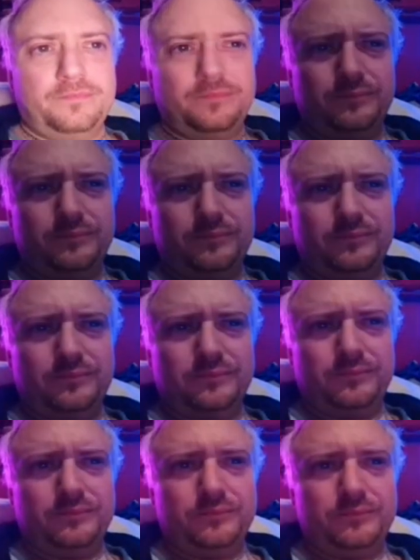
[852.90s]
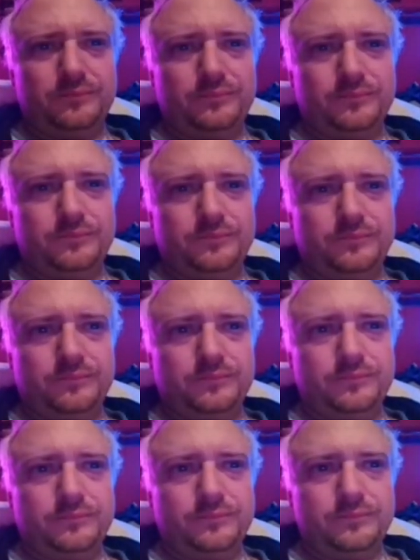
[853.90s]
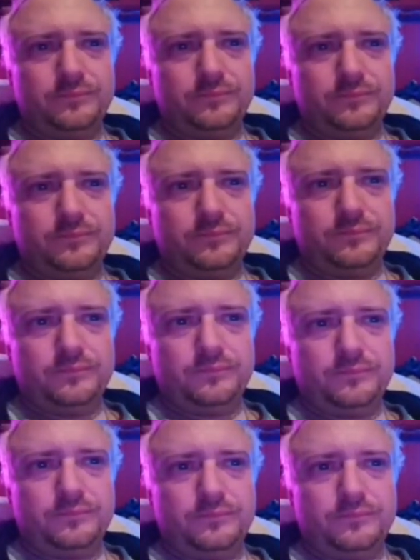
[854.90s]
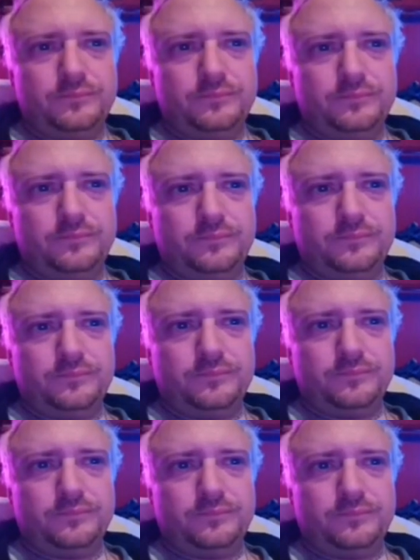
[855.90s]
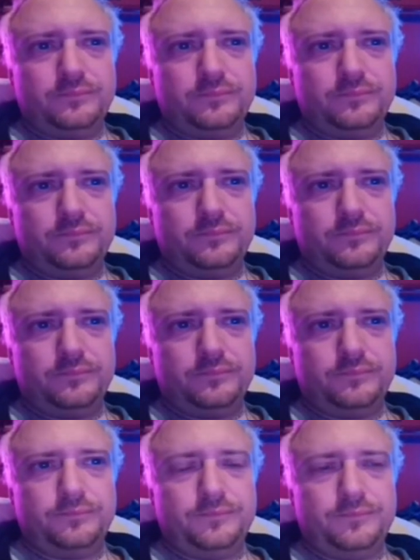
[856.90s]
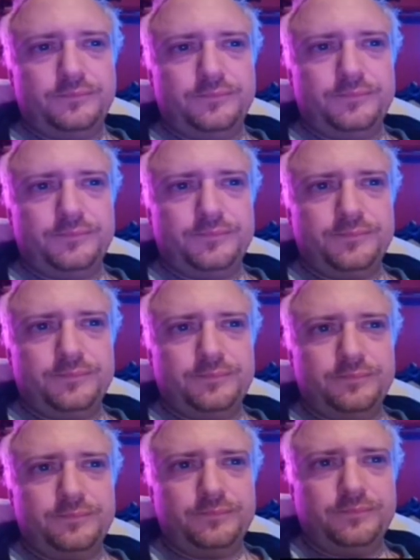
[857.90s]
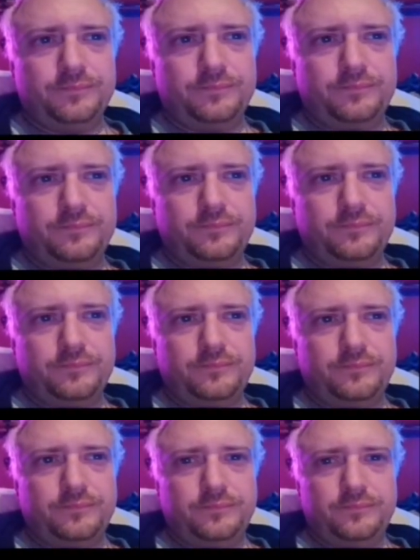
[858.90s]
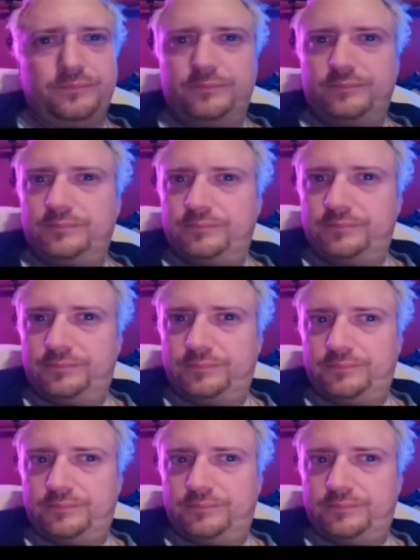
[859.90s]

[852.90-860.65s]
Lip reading: (silence)